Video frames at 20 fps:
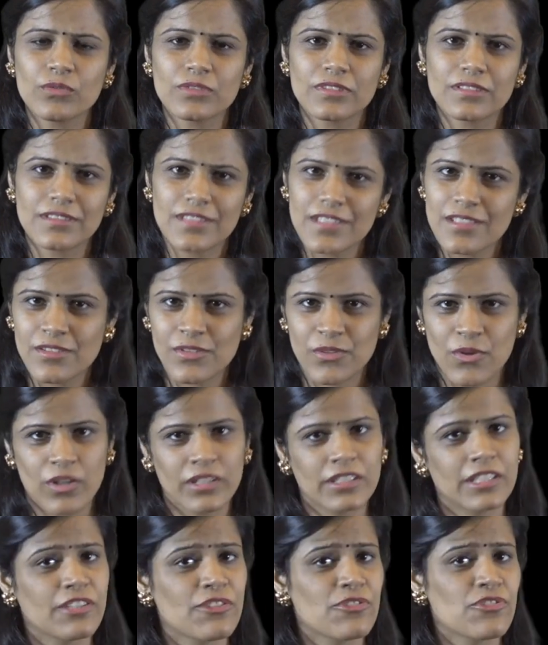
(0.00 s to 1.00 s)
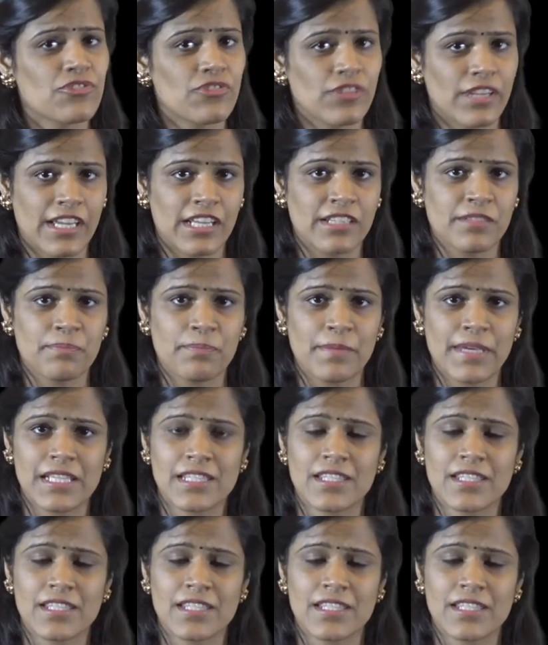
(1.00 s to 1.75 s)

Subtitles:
Now, this cognitive strain